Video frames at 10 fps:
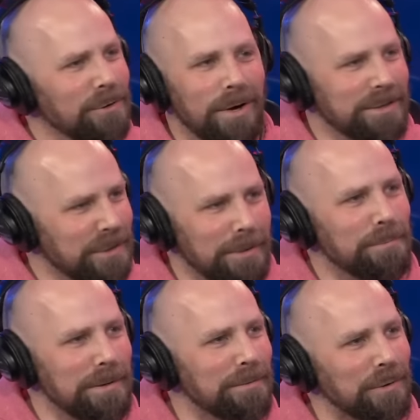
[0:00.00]
Who else could it
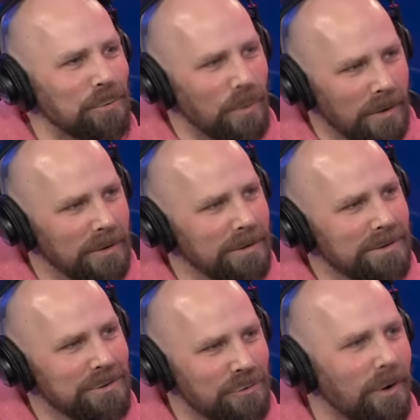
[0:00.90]
be but the
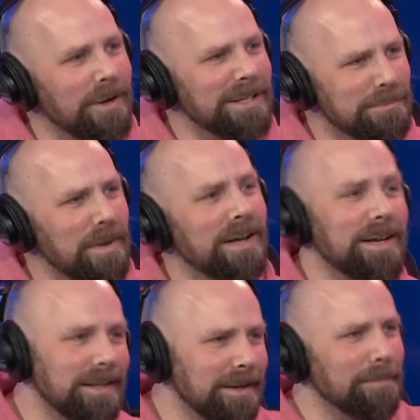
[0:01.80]
world's strongest man
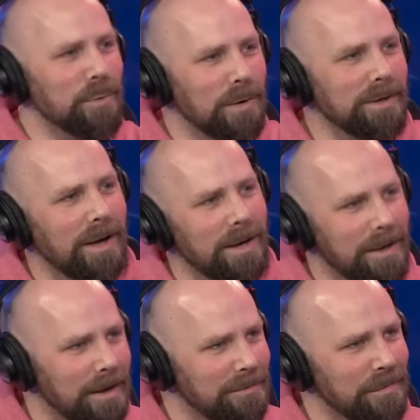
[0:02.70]
and the number one Hong
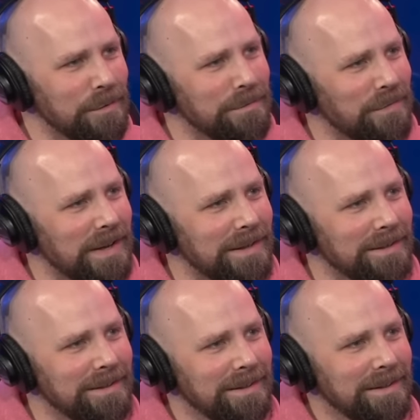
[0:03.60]
Kong Fu
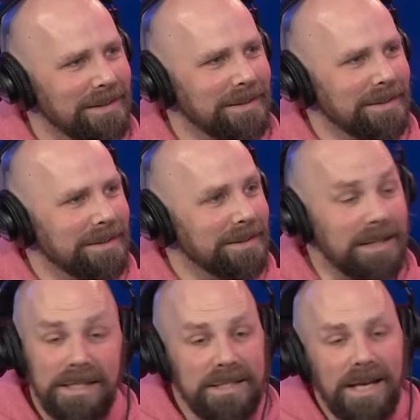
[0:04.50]
fan
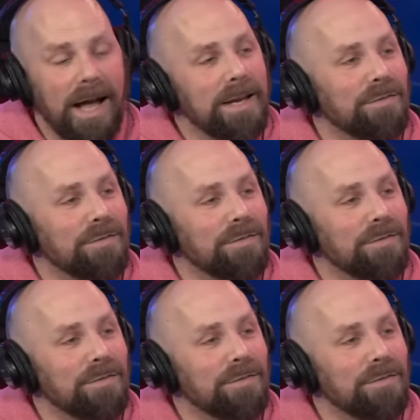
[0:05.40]
this side of